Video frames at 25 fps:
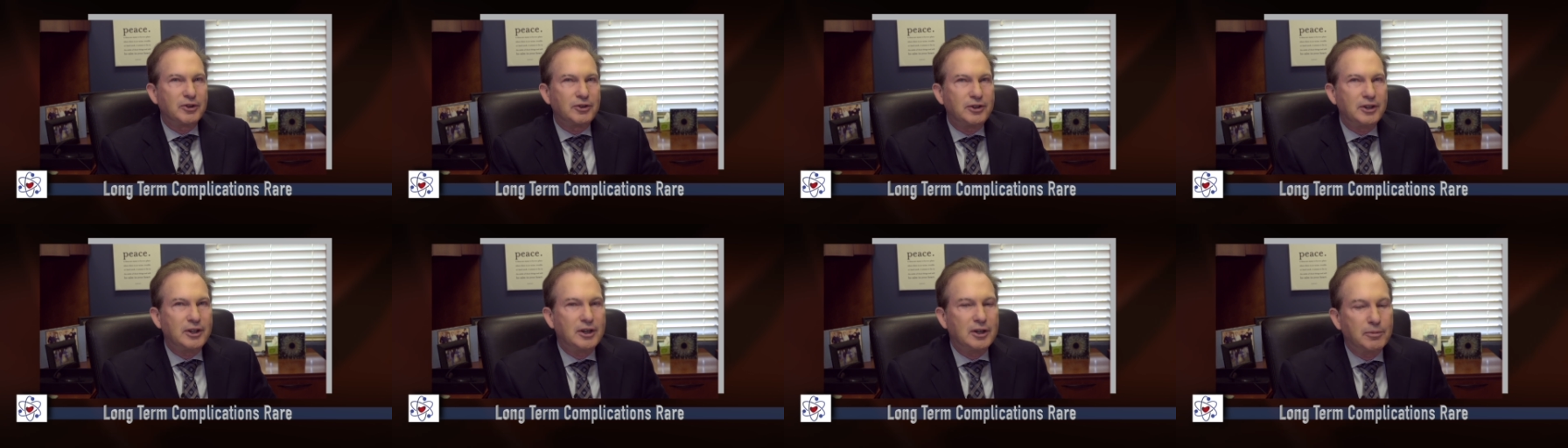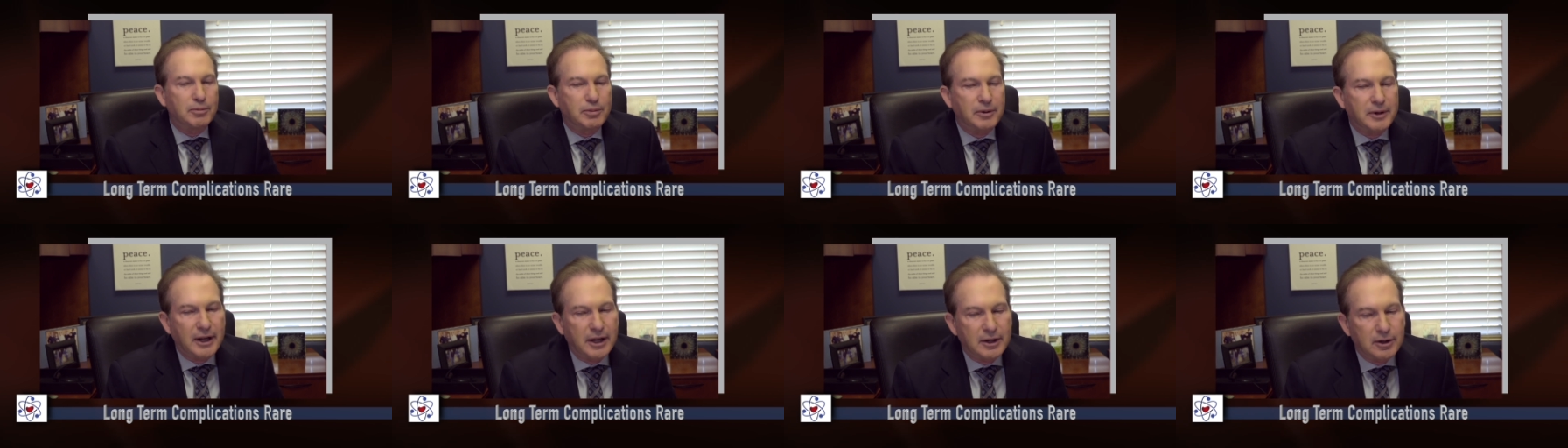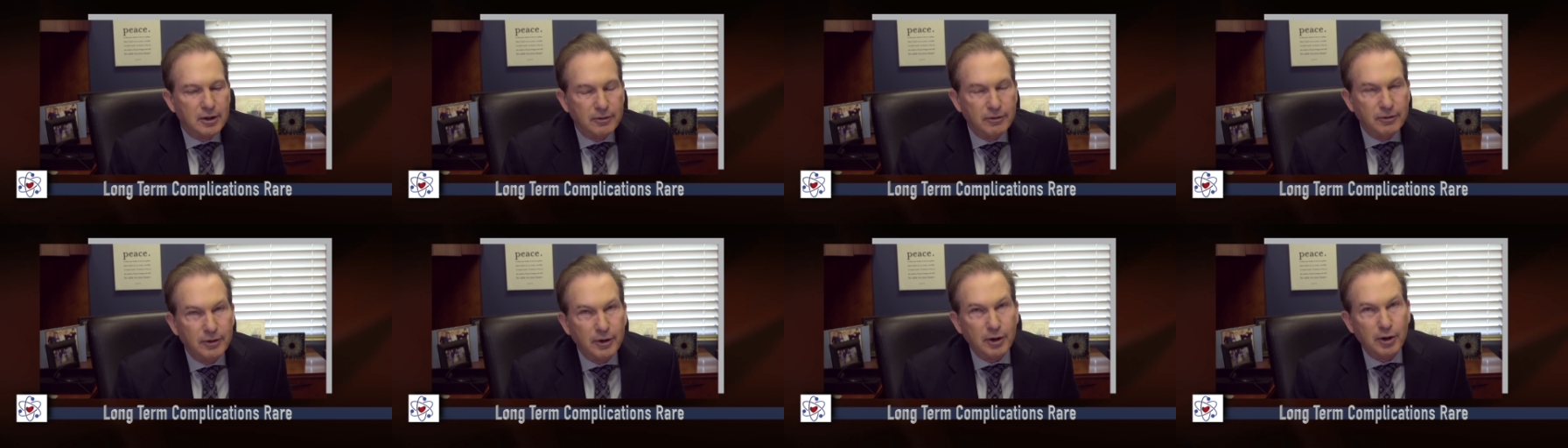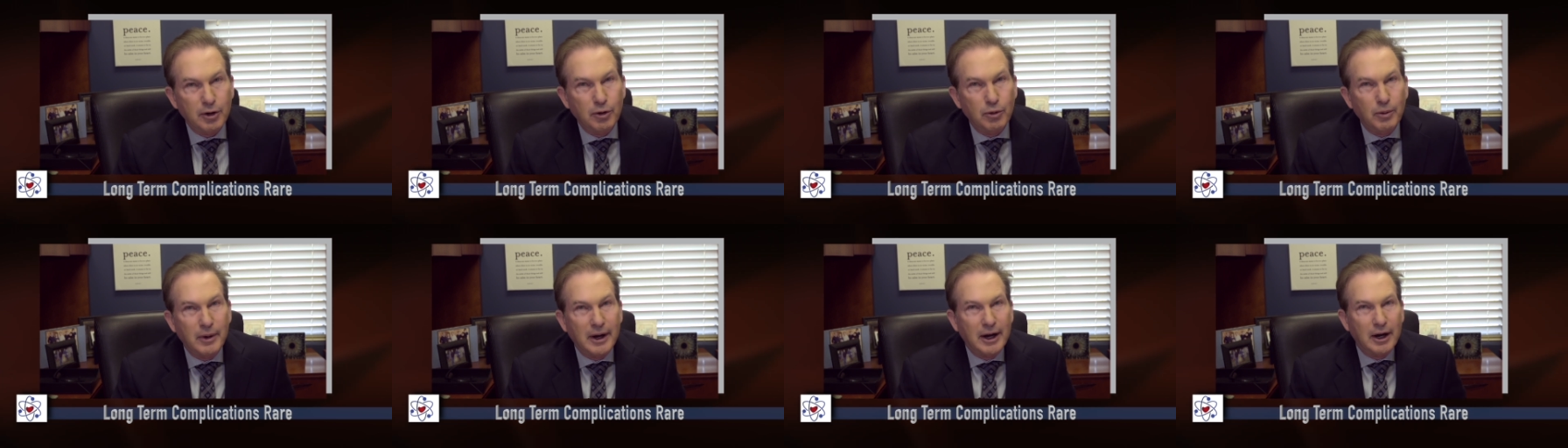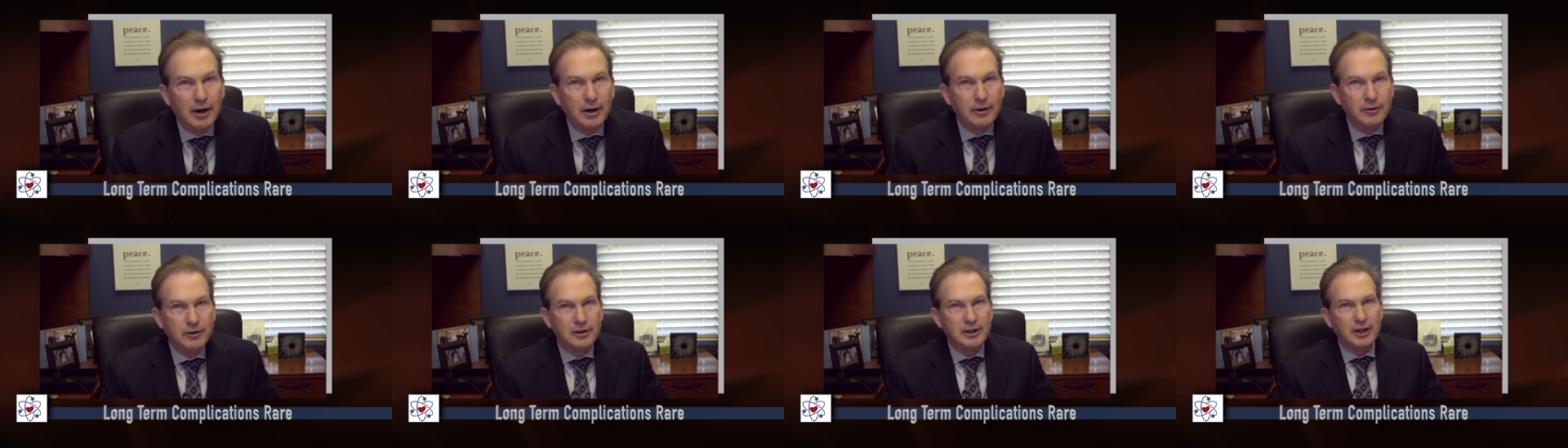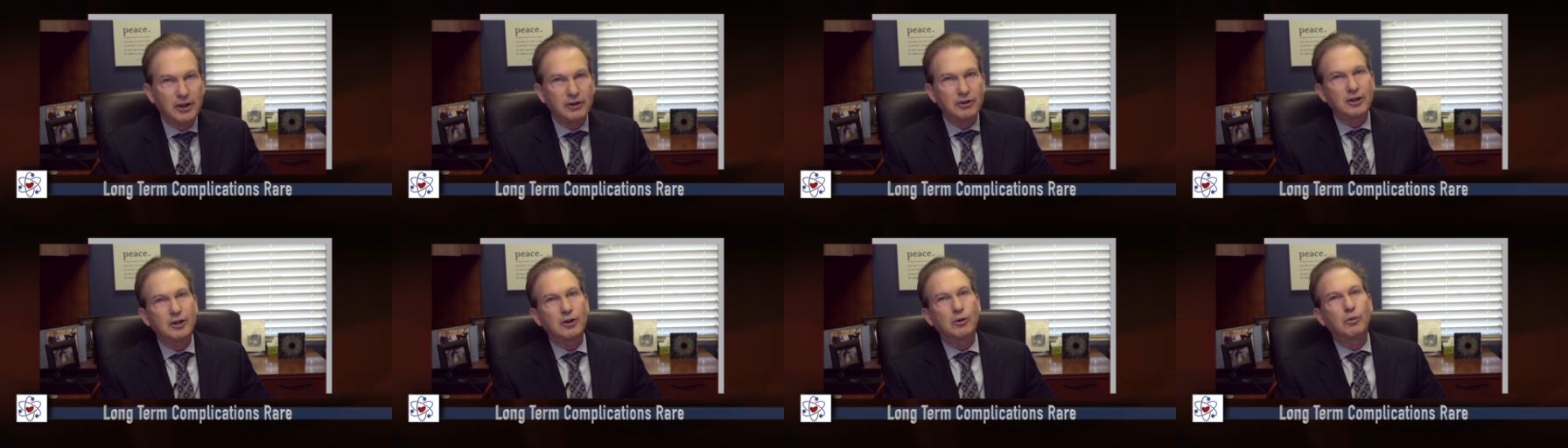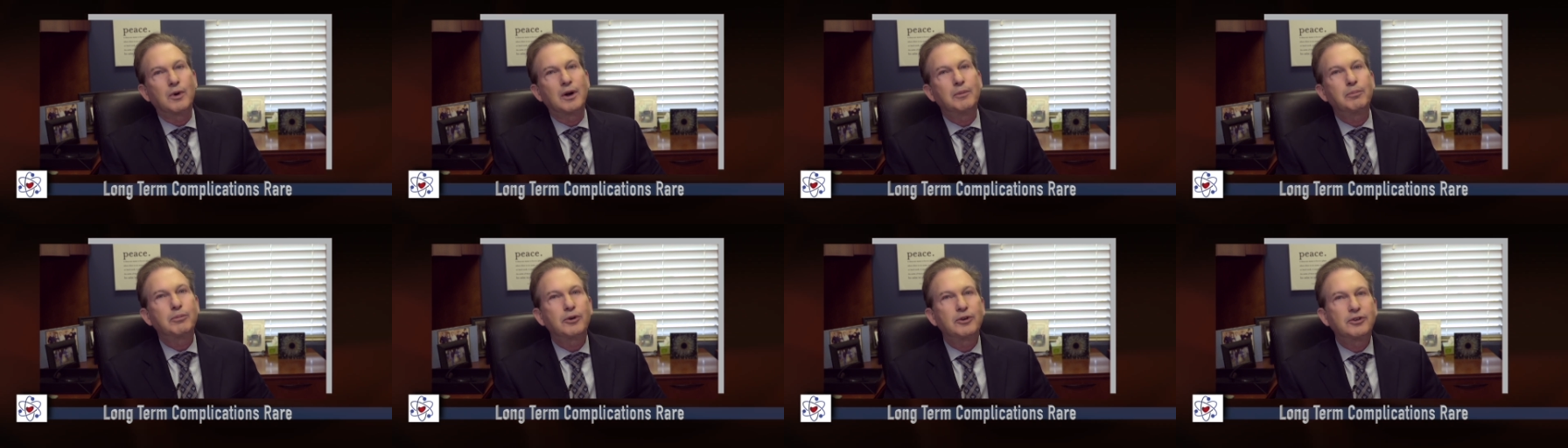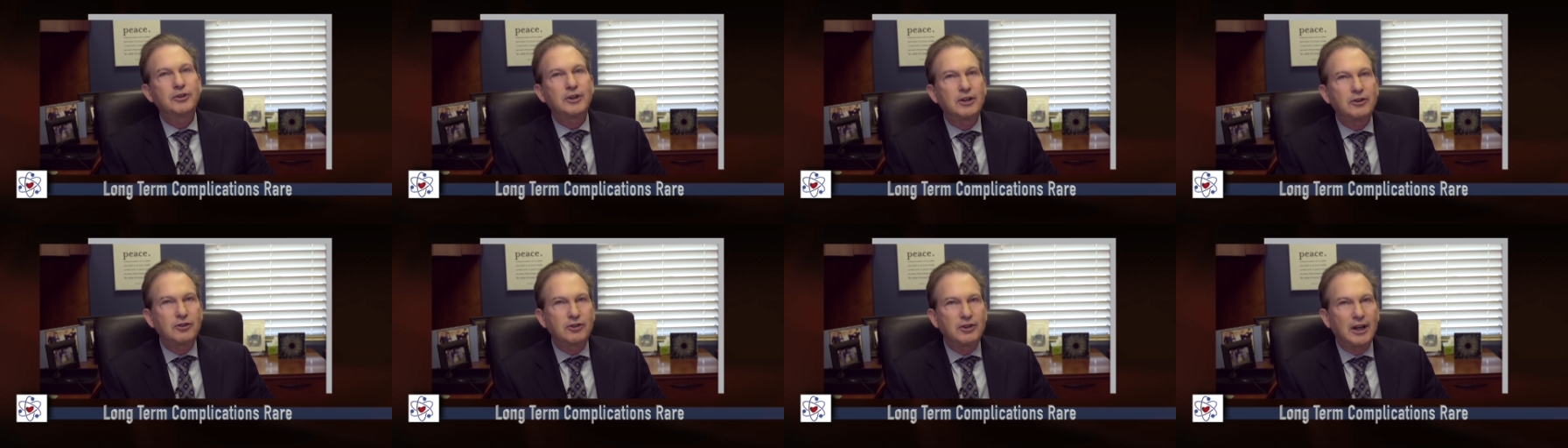a seed implant are very rare. It's less than a 1%